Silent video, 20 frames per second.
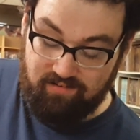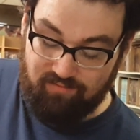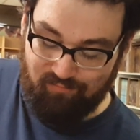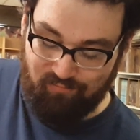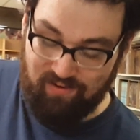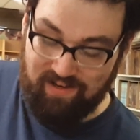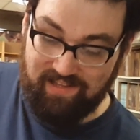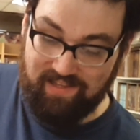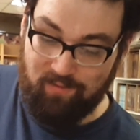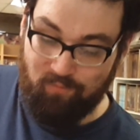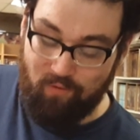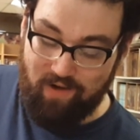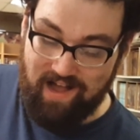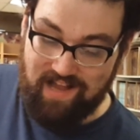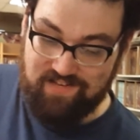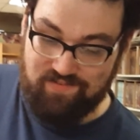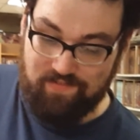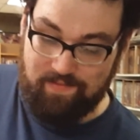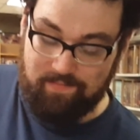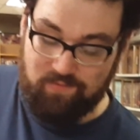really
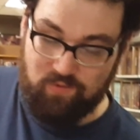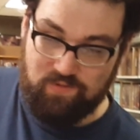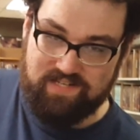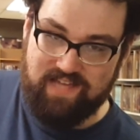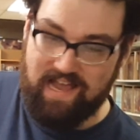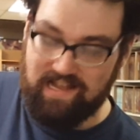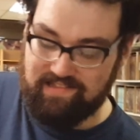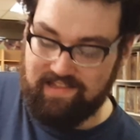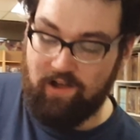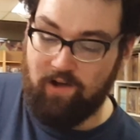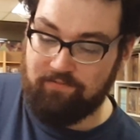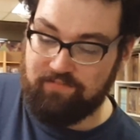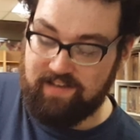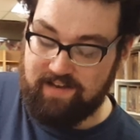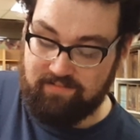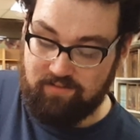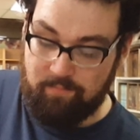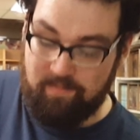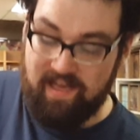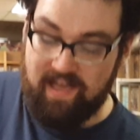wise for them to attack. They often
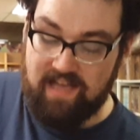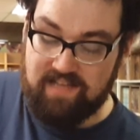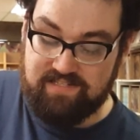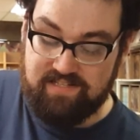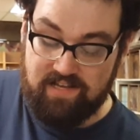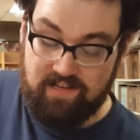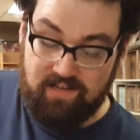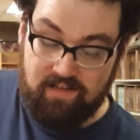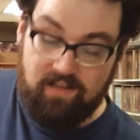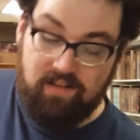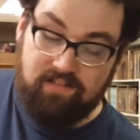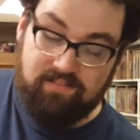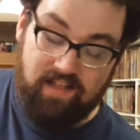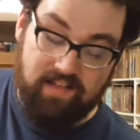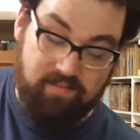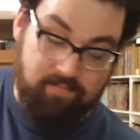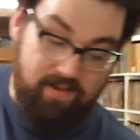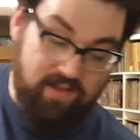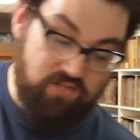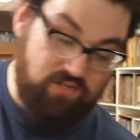have to pass.
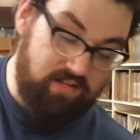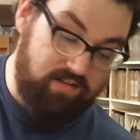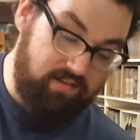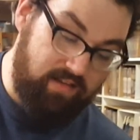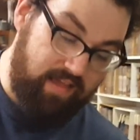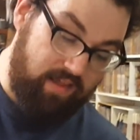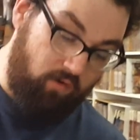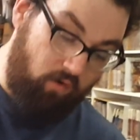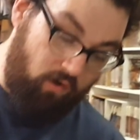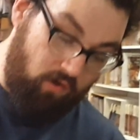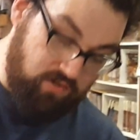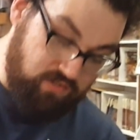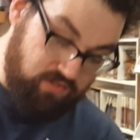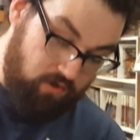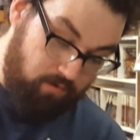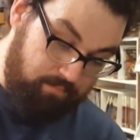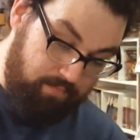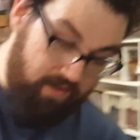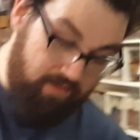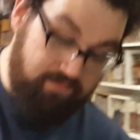Not to mention, it
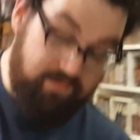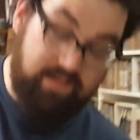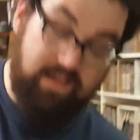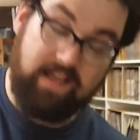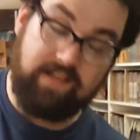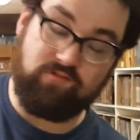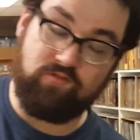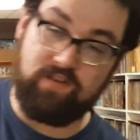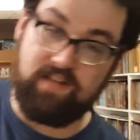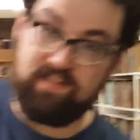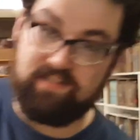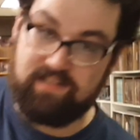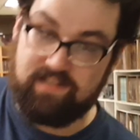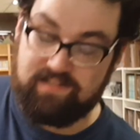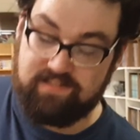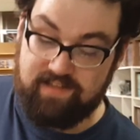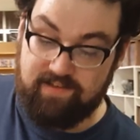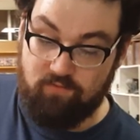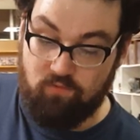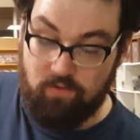also buffs Android
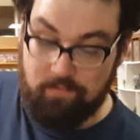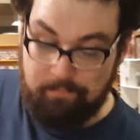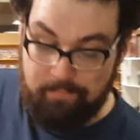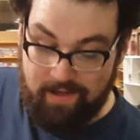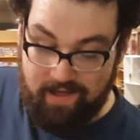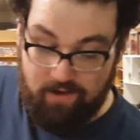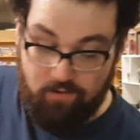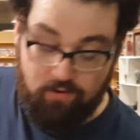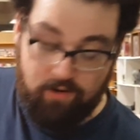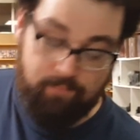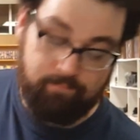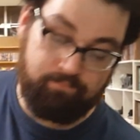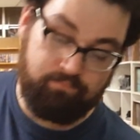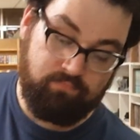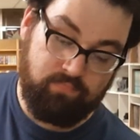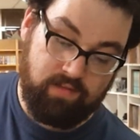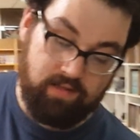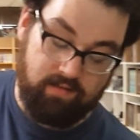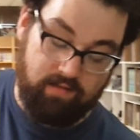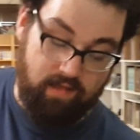18's level 1 power.
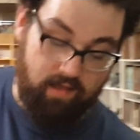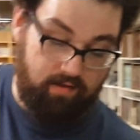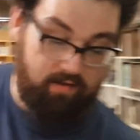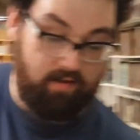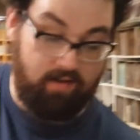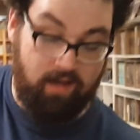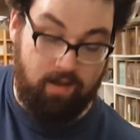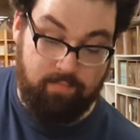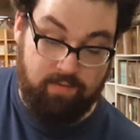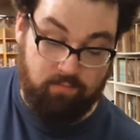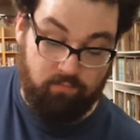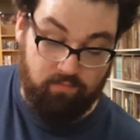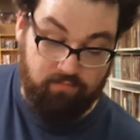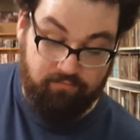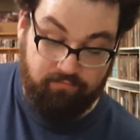It can come in with